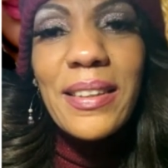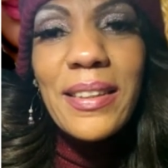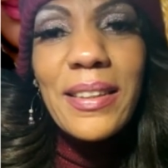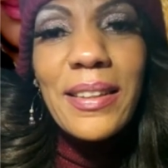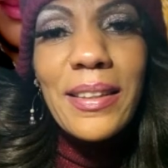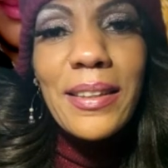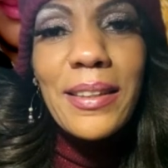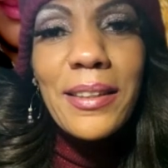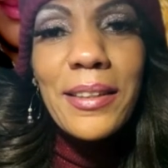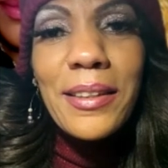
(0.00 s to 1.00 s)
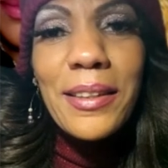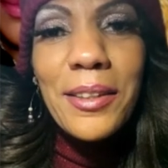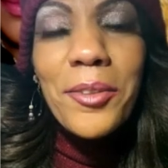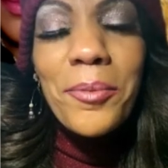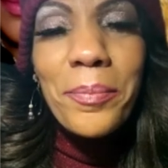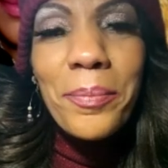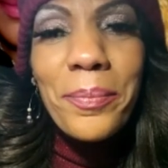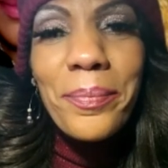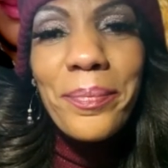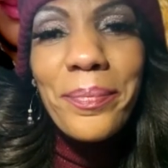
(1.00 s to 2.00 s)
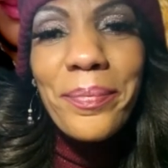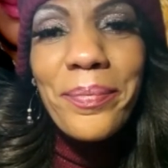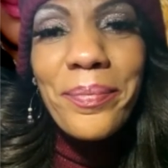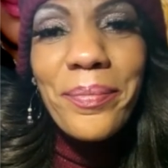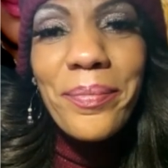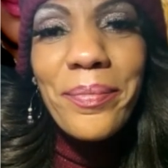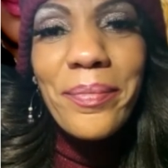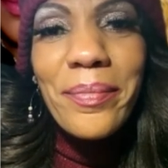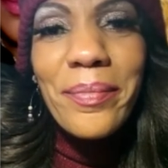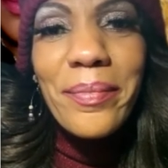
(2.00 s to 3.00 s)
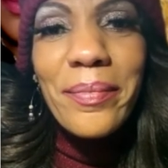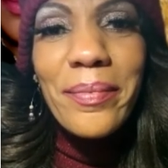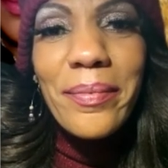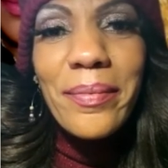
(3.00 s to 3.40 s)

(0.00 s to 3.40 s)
(silent)